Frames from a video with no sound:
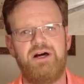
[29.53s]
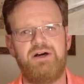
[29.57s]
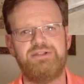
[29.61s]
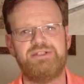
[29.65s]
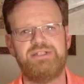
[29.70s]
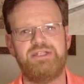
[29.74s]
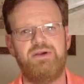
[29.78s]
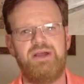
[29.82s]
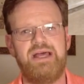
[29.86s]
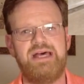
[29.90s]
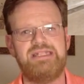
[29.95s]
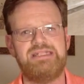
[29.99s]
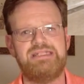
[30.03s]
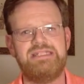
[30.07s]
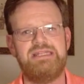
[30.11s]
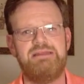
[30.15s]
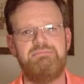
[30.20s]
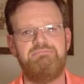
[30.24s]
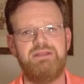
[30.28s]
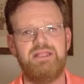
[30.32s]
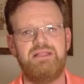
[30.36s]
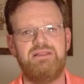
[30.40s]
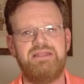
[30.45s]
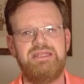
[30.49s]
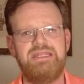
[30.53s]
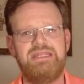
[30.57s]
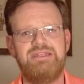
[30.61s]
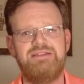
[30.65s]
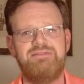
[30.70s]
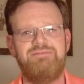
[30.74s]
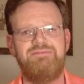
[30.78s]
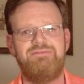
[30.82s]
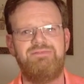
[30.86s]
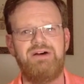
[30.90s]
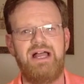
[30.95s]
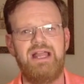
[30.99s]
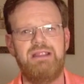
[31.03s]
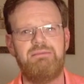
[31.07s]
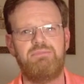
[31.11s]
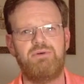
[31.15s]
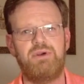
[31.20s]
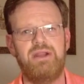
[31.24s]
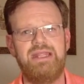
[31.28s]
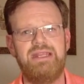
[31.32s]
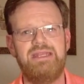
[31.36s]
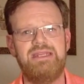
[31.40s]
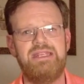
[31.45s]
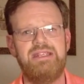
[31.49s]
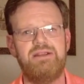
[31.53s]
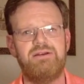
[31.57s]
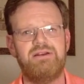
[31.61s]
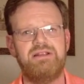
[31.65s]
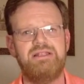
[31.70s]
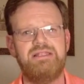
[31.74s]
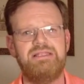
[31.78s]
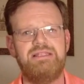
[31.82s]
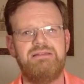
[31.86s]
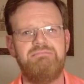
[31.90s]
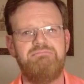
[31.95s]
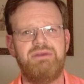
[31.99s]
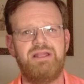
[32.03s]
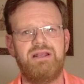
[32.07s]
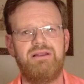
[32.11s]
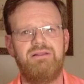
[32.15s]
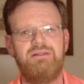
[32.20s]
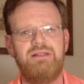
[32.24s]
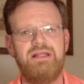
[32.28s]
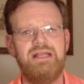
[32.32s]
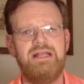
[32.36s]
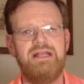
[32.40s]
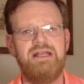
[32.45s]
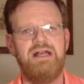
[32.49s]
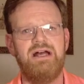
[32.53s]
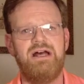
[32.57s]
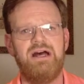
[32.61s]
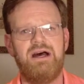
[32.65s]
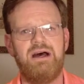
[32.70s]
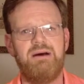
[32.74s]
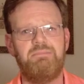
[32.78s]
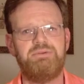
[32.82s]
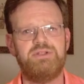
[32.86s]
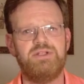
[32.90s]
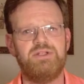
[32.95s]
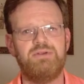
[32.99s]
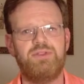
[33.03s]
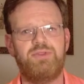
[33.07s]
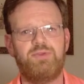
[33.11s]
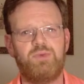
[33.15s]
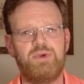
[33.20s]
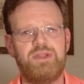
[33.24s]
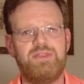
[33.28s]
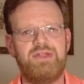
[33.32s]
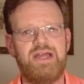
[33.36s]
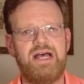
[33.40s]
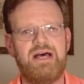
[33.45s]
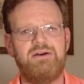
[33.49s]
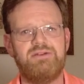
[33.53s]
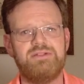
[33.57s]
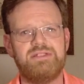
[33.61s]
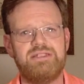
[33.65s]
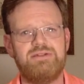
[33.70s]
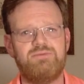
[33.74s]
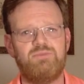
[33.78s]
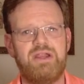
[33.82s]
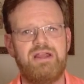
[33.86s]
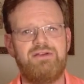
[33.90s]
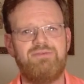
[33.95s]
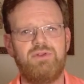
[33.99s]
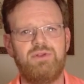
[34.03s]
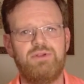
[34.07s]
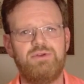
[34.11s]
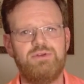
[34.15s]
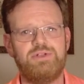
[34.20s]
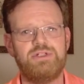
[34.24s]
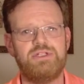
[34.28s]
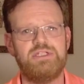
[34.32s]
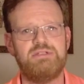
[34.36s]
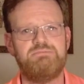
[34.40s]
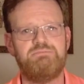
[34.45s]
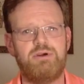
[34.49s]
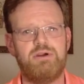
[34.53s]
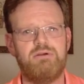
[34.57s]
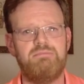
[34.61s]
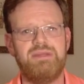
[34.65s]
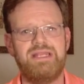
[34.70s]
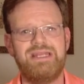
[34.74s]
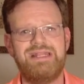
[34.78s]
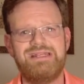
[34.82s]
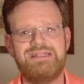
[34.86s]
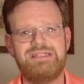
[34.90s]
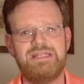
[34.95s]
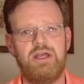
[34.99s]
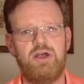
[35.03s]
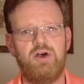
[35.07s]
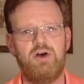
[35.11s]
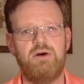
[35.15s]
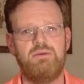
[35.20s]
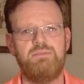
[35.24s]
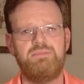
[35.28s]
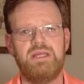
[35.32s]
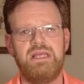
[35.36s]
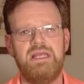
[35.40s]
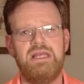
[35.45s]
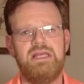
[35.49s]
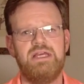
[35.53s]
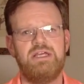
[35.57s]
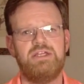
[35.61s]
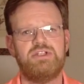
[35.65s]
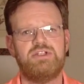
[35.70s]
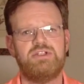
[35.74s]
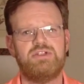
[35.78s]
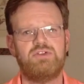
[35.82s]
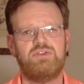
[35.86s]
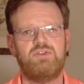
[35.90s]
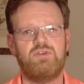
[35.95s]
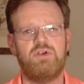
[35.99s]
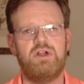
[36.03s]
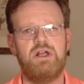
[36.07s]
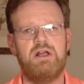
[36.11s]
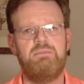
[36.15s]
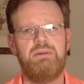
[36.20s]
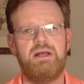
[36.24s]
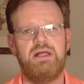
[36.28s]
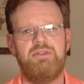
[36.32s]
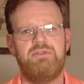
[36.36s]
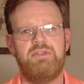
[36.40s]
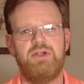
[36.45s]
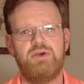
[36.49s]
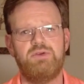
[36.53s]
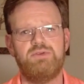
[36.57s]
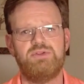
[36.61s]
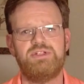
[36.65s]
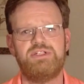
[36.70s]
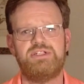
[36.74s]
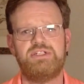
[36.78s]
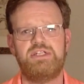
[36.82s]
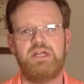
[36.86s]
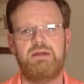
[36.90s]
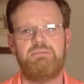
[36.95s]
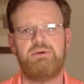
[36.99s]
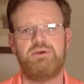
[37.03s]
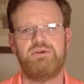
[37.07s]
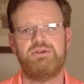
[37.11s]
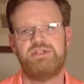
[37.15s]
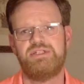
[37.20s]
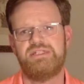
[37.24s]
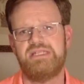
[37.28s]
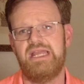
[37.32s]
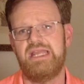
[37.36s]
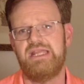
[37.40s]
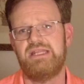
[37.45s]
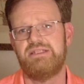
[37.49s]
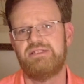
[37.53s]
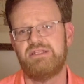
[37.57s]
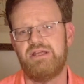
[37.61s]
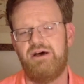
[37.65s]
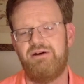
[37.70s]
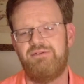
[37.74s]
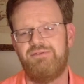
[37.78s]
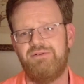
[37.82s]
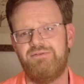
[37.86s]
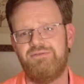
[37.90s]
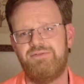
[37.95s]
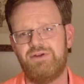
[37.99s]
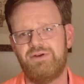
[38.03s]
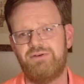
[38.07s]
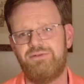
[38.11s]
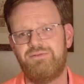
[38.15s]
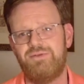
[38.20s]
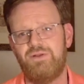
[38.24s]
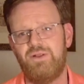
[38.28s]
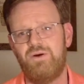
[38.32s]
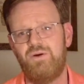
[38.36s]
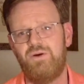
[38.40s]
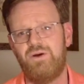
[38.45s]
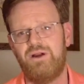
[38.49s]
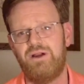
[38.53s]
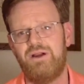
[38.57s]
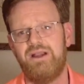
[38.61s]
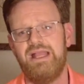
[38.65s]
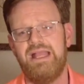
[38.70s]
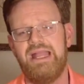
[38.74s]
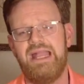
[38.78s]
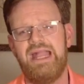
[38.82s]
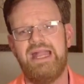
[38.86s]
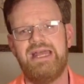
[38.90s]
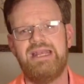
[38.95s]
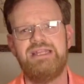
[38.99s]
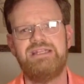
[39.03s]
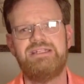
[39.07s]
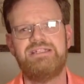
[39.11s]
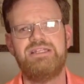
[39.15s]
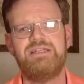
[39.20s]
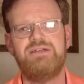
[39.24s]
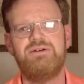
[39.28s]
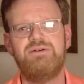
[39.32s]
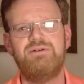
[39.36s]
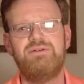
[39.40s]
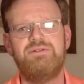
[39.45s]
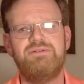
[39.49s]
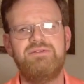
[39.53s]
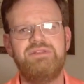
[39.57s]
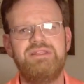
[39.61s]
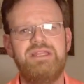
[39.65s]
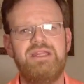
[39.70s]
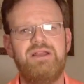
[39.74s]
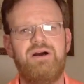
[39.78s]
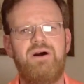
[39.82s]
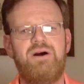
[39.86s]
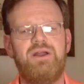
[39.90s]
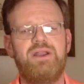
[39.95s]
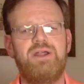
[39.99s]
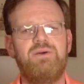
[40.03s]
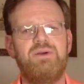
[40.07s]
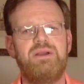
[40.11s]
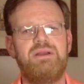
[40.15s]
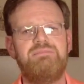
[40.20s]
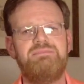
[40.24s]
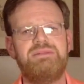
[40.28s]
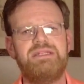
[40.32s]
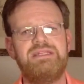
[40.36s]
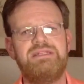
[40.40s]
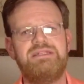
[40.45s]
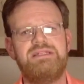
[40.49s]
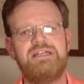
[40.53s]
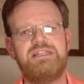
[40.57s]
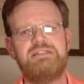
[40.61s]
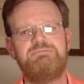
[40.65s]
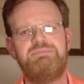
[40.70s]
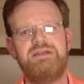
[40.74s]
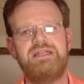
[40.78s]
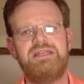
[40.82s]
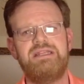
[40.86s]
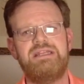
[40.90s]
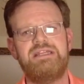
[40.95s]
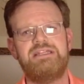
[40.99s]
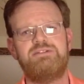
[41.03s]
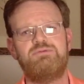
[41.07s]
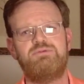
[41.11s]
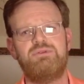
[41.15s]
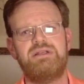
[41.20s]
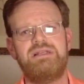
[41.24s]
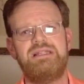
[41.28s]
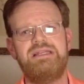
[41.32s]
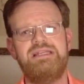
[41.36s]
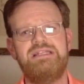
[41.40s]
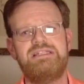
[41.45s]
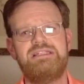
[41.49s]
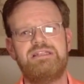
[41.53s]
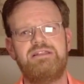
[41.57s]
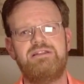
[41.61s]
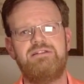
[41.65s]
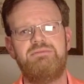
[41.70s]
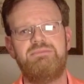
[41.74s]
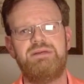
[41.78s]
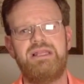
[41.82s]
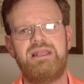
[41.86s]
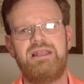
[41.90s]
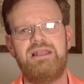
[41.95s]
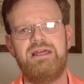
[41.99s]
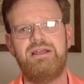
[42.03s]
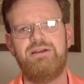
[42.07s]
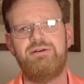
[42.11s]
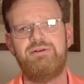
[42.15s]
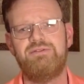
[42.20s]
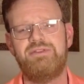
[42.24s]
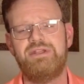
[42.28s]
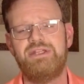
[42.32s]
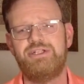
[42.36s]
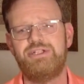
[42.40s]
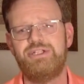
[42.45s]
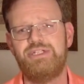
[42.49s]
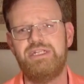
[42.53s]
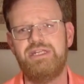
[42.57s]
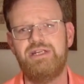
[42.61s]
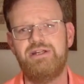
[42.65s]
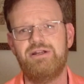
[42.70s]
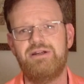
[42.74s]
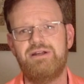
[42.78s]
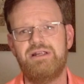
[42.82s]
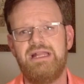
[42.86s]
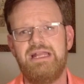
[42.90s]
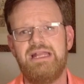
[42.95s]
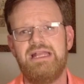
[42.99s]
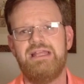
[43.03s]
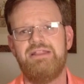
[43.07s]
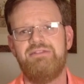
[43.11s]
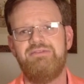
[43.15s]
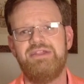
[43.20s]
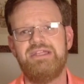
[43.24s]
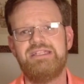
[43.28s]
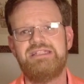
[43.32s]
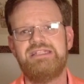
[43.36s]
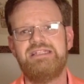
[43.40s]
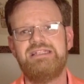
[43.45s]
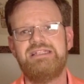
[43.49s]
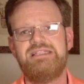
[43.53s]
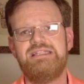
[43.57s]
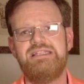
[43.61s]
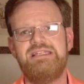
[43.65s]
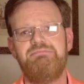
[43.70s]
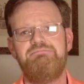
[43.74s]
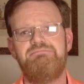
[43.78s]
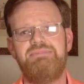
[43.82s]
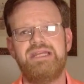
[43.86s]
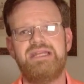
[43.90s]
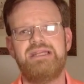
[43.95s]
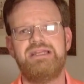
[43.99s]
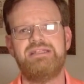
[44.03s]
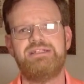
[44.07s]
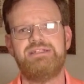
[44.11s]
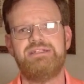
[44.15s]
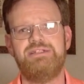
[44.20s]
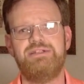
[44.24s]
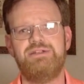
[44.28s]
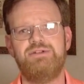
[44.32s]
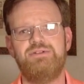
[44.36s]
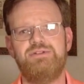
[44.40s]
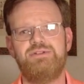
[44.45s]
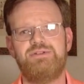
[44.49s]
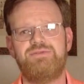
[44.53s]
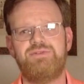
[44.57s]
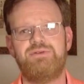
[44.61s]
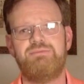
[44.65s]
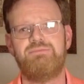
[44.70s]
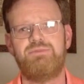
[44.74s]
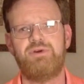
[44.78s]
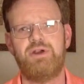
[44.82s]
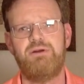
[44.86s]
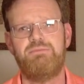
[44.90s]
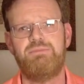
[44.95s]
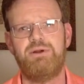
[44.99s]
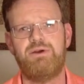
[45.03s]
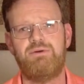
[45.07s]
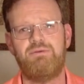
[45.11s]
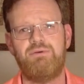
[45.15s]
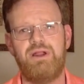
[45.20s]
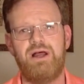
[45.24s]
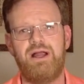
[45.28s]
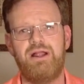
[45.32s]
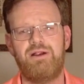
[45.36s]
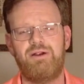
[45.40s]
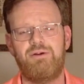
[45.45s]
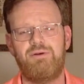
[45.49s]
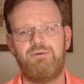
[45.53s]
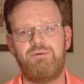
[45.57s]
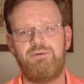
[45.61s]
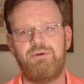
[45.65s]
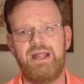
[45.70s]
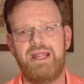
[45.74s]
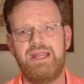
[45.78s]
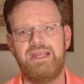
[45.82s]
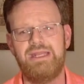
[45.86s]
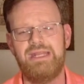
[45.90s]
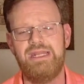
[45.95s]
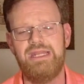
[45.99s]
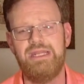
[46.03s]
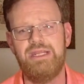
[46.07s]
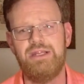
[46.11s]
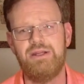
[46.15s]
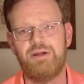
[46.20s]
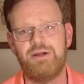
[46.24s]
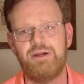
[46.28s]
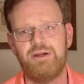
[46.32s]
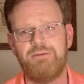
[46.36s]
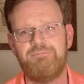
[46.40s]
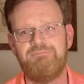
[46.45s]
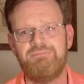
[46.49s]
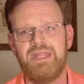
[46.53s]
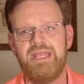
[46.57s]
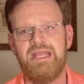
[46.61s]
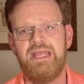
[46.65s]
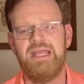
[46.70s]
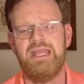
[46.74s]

Also has the ability to vibrate here in the middle up to 3,000 revolutions per minute to help scrub those stubborn stains off of your floor. And until the auto empty dustbin gets released a little bit later this year, this is the biggest news from Roborock right here.